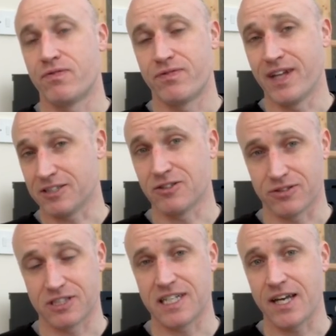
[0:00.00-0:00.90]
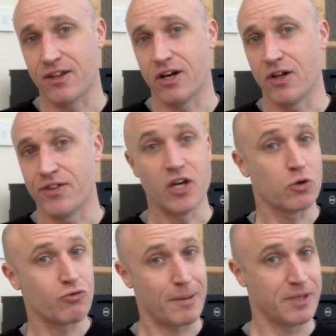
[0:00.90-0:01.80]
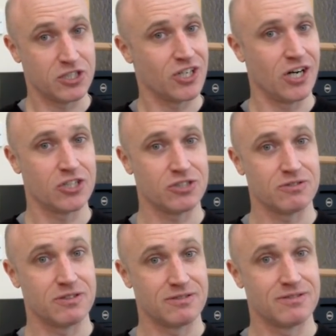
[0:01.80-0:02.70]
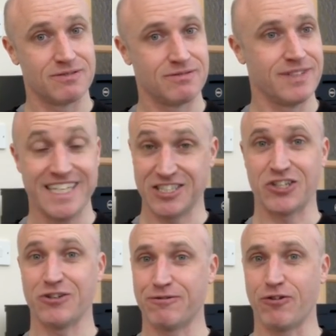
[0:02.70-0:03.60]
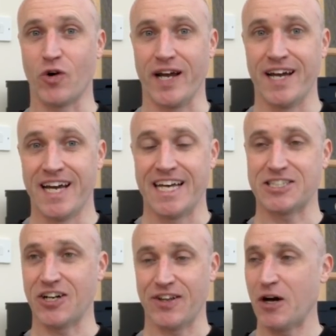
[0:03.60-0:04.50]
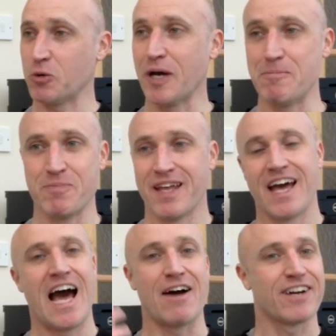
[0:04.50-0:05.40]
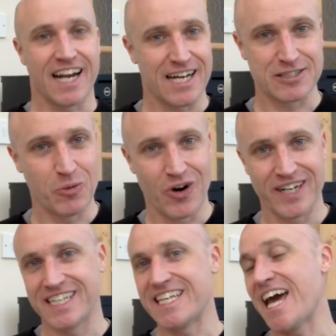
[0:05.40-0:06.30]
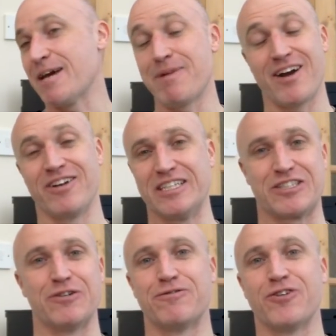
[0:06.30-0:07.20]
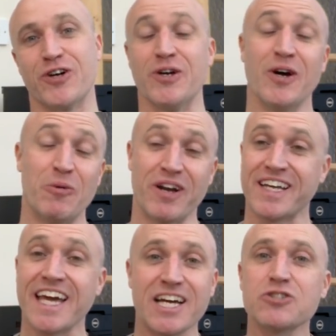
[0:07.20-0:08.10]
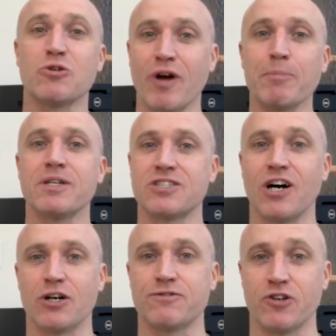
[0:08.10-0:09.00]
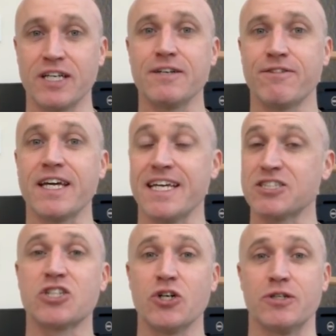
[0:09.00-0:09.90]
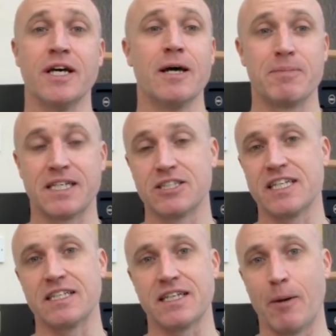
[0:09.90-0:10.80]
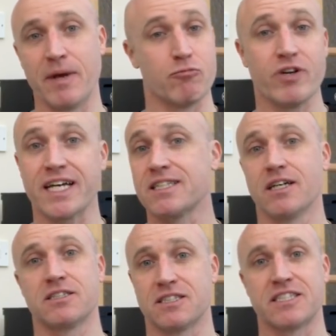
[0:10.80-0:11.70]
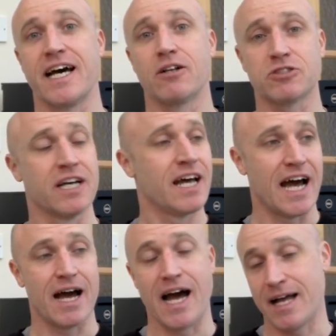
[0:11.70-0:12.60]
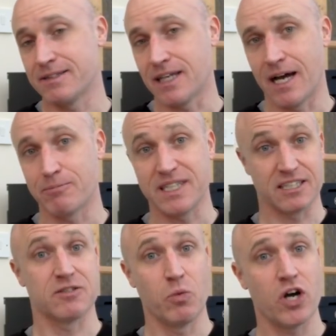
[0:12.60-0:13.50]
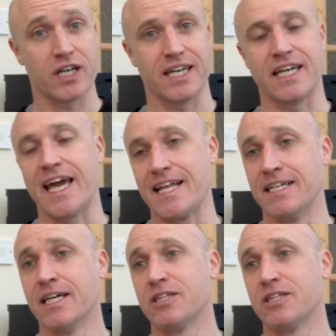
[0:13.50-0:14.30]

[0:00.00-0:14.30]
That's not to say that the odd rapid charge isn't good for it. It's like the old, have a glass of wine a day, apparently it's good for you. Well, occasional rapid charge for an EV is good because it reignites the cells and gets them working again.